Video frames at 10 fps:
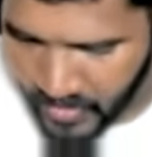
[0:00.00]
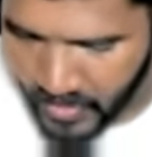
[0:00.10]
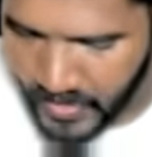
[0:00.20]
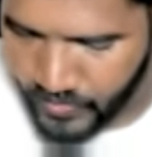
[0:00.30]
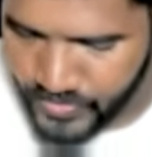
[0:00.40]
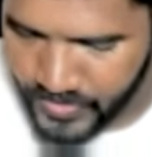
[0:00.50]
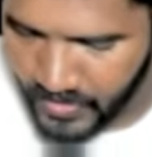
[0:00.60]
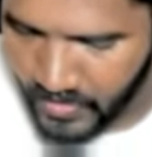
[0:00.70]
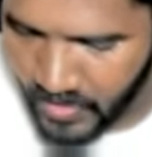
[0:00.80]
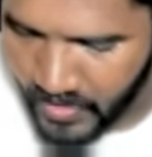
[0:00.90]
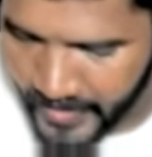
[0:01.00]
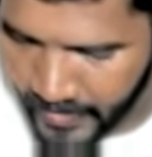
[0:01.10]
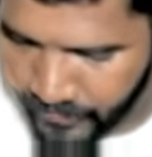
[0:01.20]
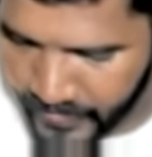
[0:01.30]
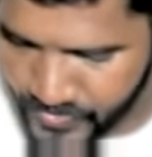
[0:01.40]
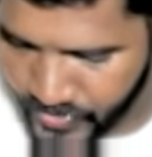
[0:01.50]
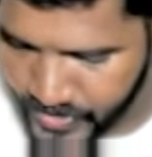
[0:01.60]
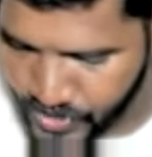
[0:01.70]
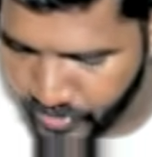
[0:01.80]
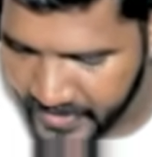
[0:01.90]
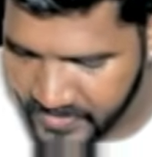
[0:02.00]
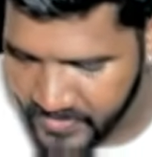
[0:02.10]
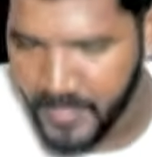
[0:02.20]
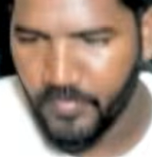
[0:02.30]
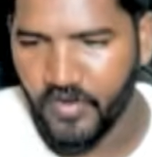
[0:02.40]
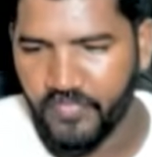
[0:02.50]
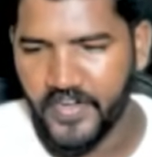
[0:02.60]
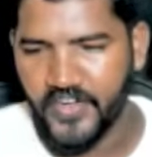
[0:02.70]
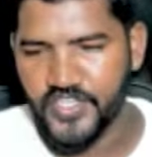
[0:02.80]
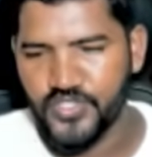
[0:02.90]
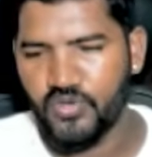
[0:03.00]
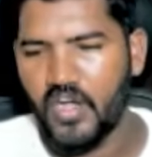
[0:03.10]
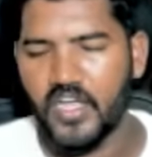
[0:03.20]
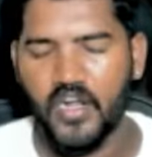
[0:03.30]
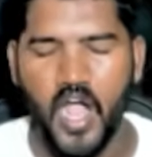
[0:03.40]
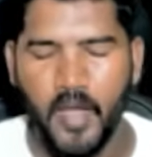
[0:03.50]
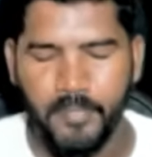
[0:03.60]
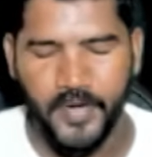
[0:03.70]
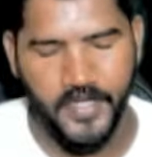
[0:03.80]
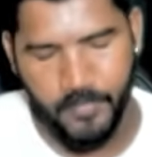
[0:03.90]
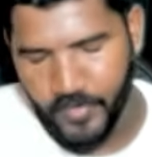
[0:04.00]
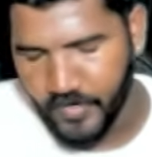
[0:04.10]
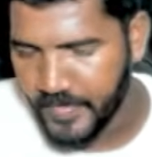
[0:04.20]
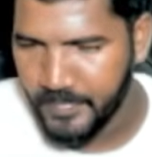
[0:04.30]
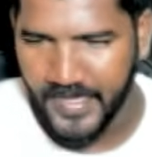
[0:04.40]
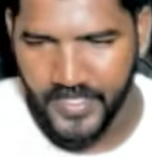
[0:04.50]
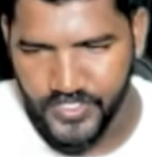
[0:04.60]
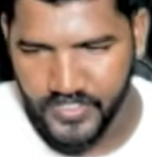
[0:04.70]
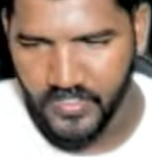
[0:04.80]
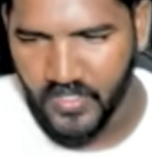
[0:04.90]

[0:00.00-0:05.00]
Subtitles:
Now see, first ratio is net profit ratio or operating profit margin.